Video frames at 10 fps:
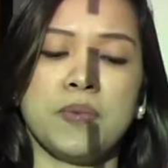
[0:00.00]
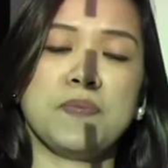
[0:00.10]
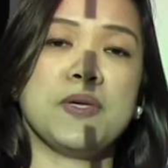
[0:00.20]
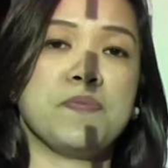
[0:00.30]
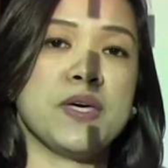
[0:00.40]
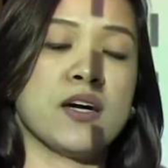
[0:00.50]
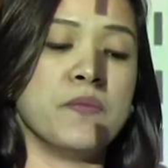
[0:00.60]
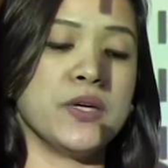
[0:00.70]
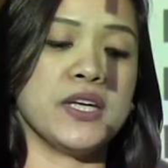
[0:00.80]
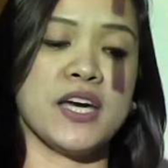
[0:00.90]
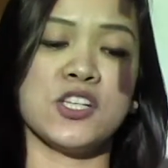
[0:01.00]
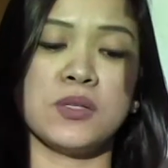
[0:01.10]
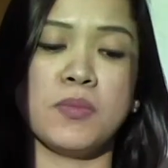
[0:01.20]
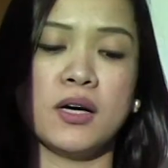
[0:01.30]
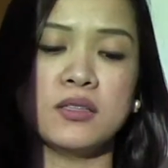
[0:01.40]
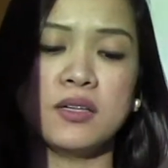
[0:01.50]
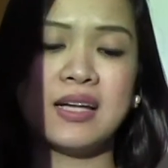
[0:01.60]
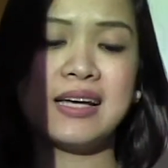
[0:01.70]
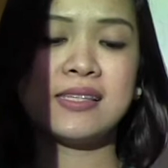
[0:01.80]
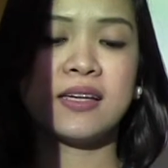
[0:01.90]
PPP communication model
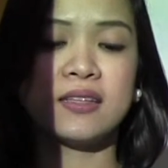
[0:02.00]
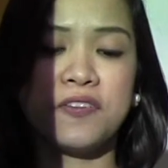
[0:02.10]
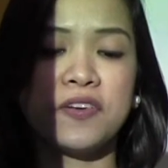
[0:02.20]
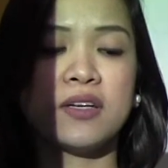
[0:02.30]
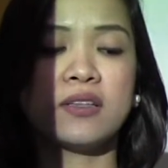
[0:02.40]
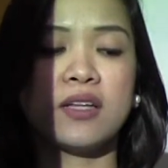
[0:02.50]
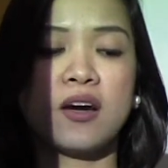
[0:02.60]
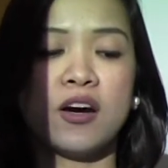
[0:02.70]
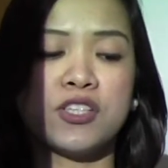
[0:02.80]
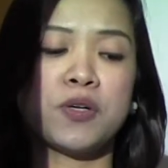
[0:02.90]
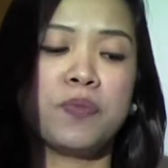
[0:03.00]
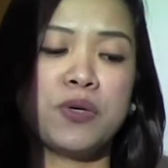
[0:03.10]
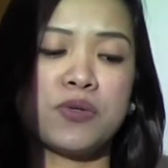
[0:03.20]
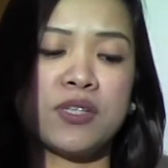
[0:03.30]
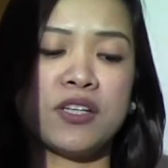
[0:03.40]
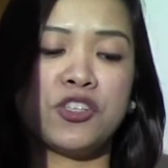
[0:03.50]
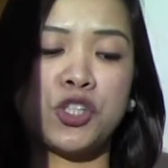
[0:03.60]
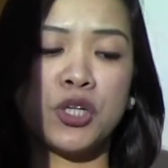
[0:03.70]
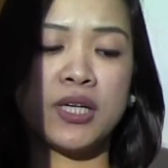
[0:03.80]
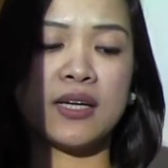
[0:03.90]
significantly contributes in
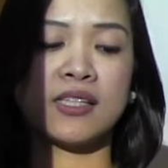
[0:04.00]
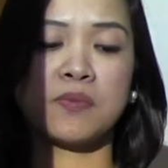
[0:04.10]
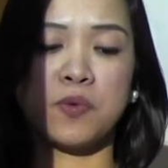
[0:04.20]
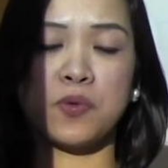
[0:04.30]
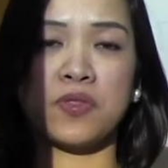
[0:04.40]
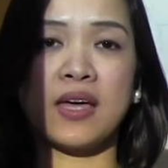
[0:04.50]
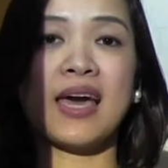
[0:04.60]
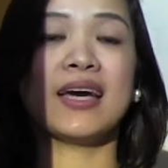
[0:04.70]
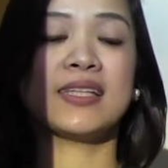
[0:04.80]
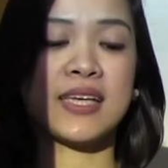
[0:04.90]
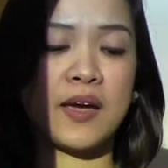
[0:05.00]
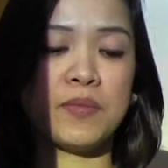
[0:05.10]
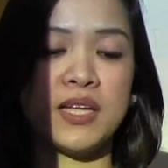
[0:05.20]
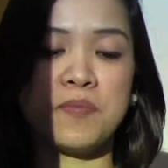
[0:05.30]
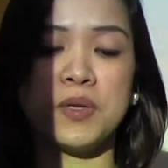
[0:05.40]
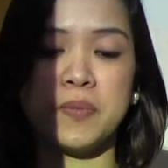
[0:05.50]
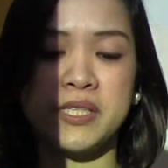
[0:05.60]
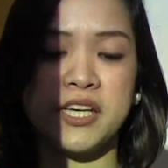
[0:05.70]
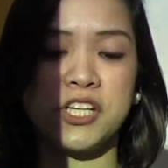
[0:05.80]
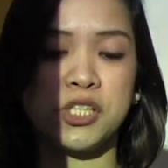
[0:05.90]
ensuring a smooth and timely
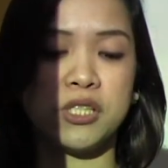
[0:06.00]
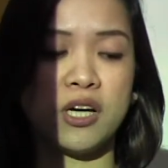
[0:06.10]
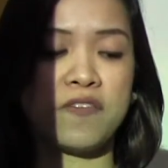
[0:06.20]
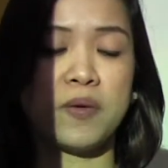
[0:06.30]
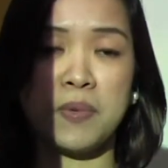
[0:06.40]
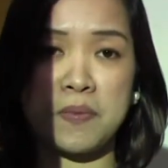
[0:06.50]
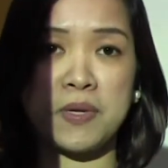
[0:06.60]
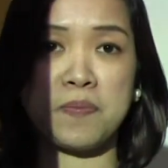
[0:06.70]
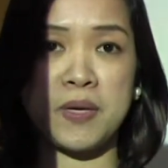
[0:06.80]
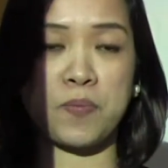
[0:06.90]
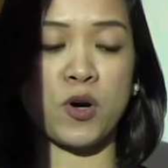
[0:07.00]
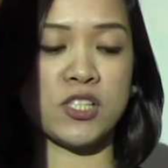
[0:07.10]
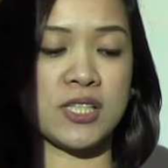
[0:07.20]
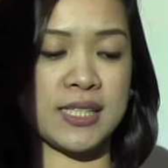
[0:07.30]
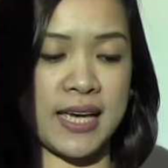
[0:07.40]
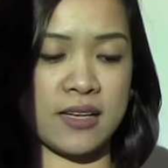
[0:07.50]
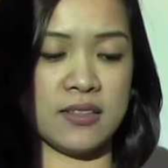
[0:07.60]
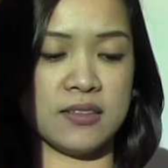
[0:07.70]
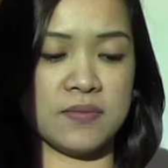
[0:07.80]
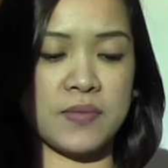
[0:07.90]
implementation of the PPP project
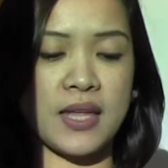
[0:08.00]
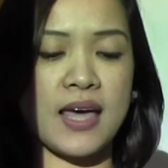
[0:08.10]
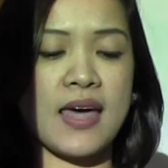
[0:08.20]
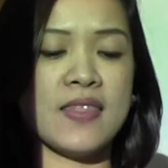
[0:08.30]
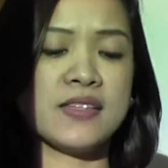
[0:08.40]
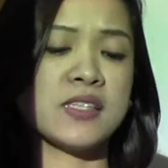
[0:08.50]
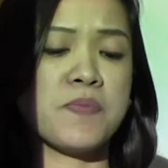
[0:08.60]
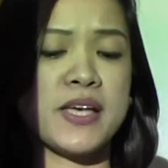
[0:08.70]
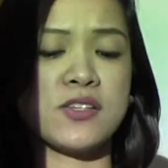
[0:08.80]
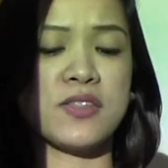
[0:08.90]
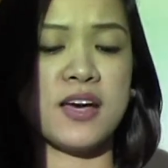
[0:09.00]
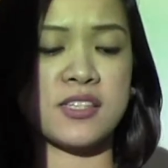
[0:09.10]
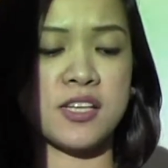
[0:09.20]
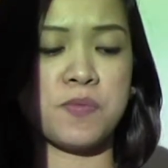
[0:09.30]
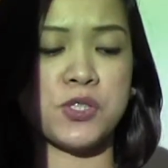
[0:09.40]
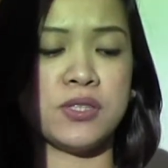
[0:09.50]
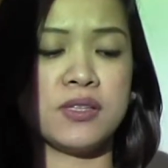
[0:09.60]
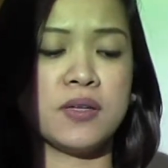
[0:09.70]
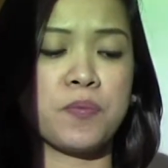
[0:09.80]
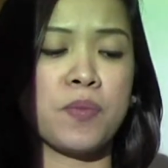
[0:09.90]
cycle. This is based on the assumption
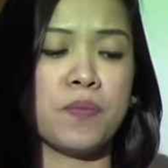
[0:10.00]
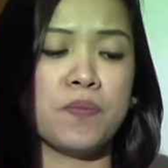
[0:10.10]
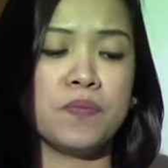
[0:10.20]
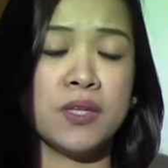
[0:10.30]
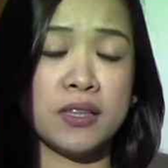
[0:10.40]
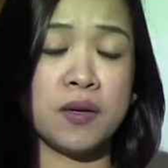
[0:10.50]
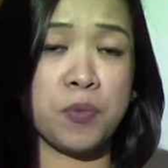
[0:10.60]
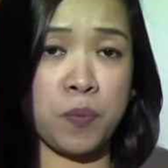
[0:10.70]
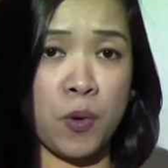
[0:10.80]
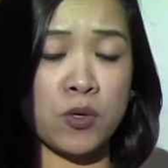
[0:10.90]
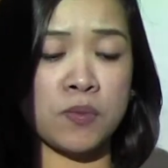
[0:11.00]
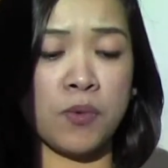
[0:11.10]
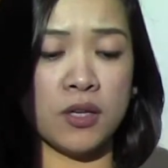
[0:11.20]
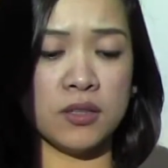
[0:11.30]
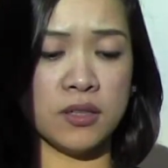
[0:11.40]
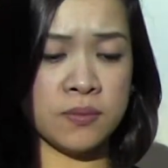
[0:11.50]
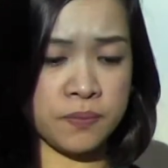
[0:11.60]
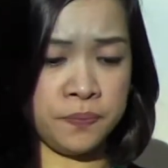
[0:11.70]
that the proposed model